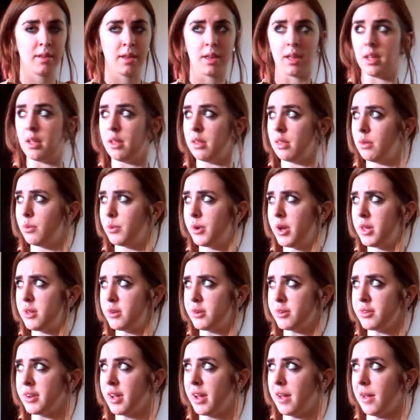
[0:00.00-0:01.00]
and the
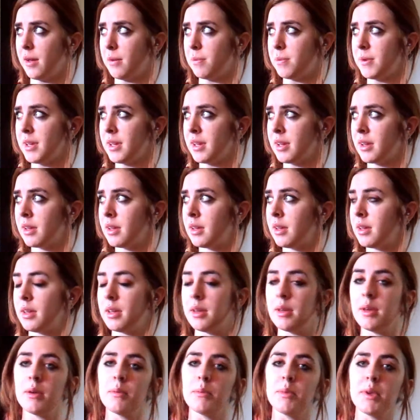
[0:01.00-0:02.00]
weather's not helping
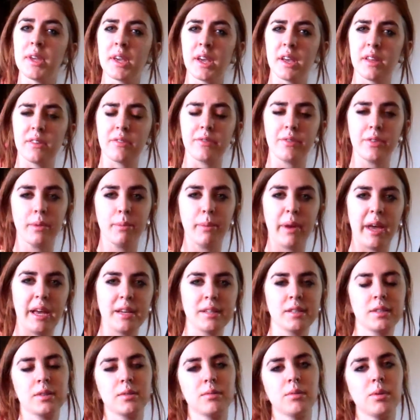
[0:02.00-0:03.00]
because for the
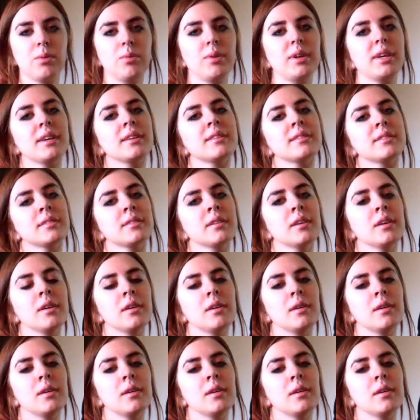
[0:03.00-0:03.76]
past 3 weeks,